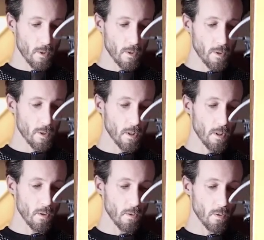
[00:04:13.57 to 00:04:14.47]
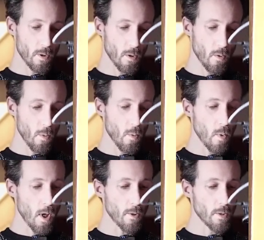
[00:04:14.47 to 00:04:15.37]
So the
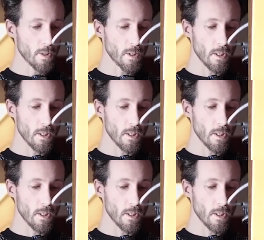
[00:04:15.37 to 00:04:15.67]
warranty